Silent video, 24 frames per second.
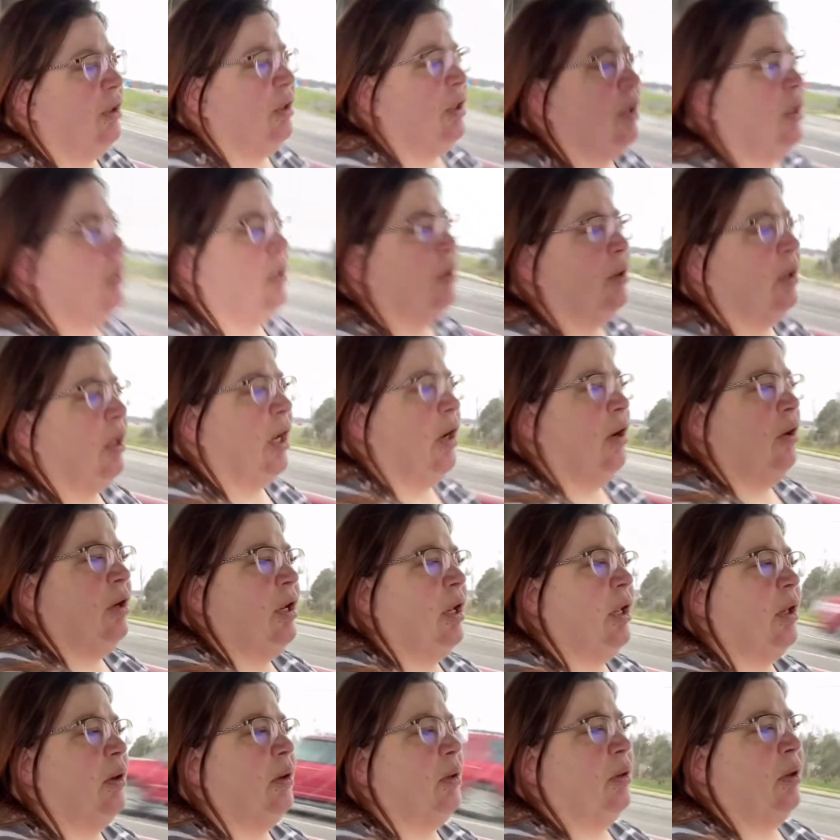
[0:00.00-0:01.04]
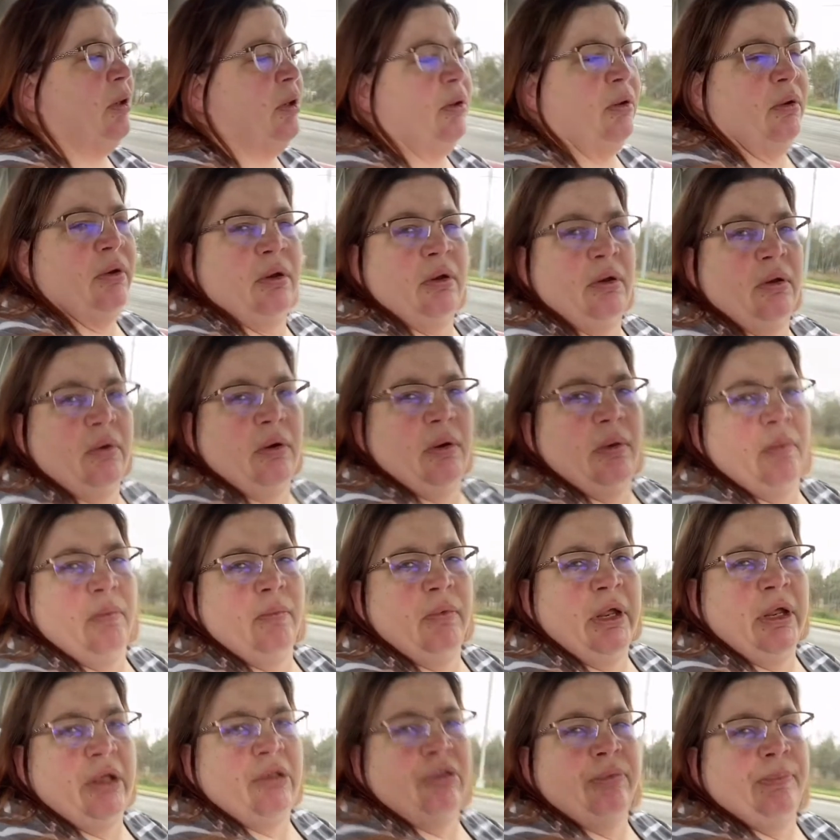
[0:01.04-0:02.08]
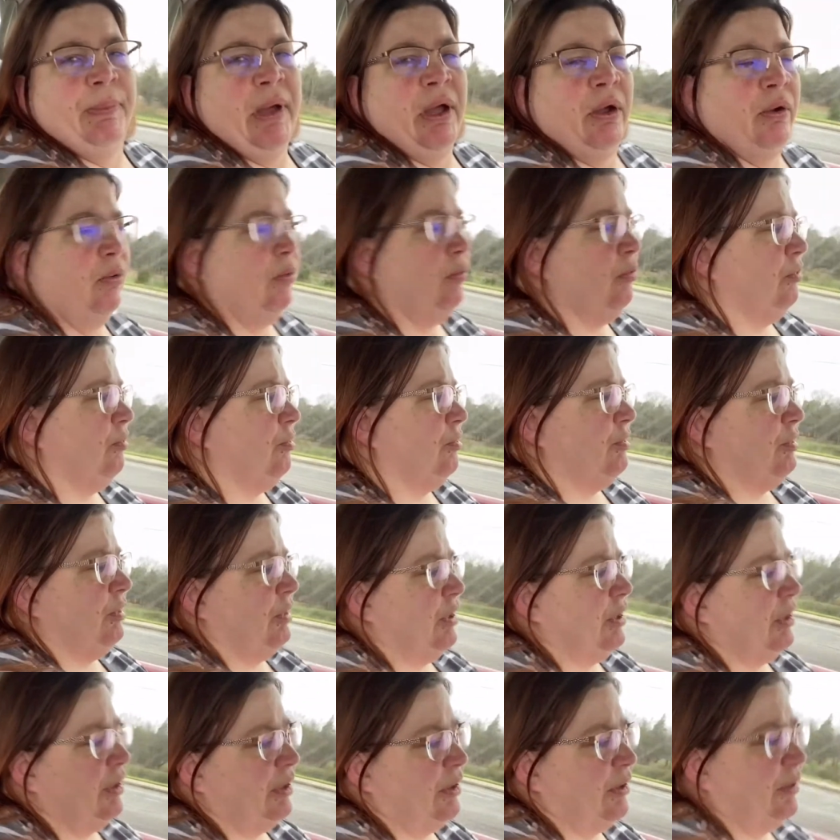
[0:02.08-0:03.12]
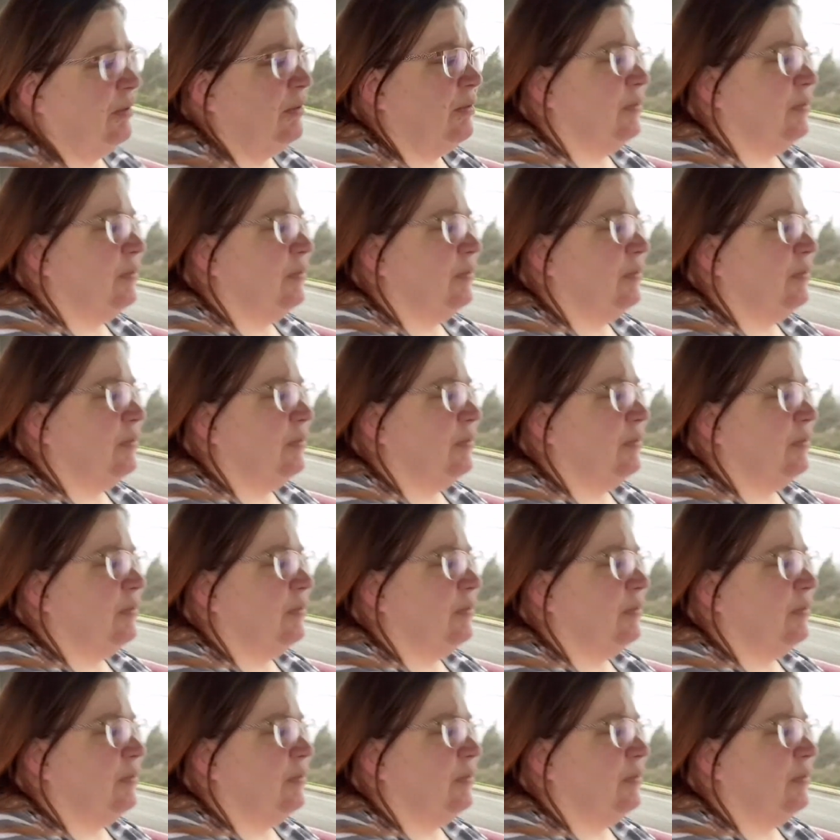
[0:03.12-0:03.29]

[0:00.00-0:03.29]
and they're getting exposed, and...